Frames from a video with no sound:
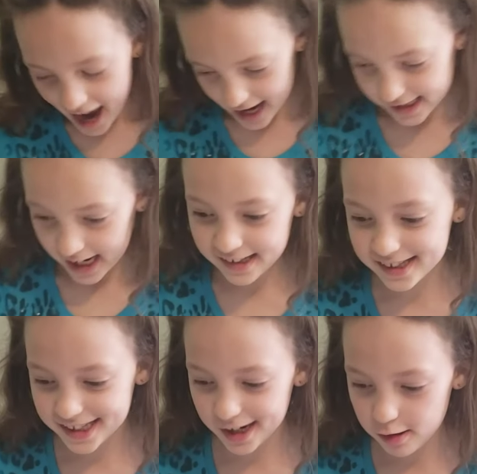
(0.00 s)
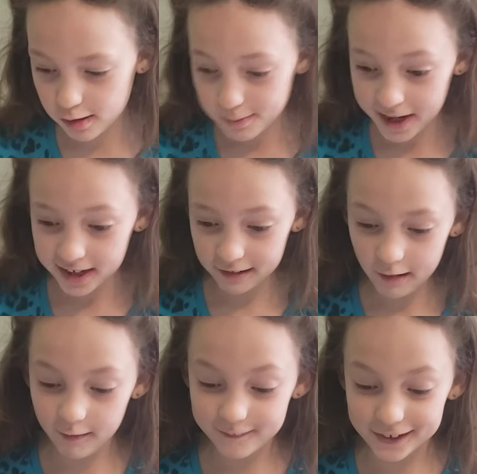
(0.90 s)
I challenge you to make your
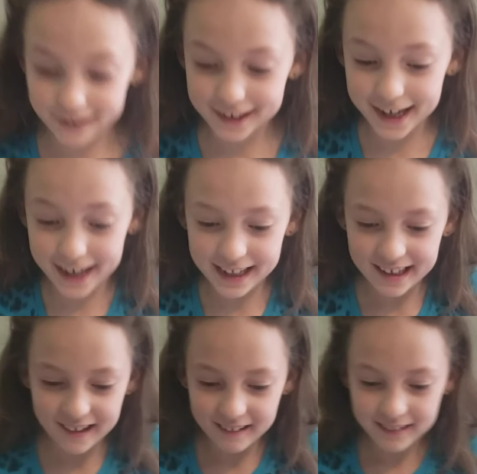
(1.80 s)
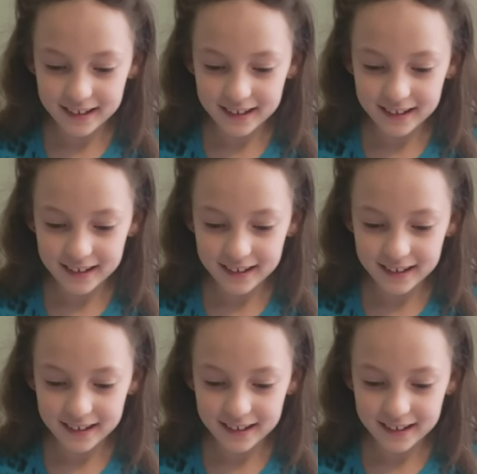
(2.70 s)
own volcano.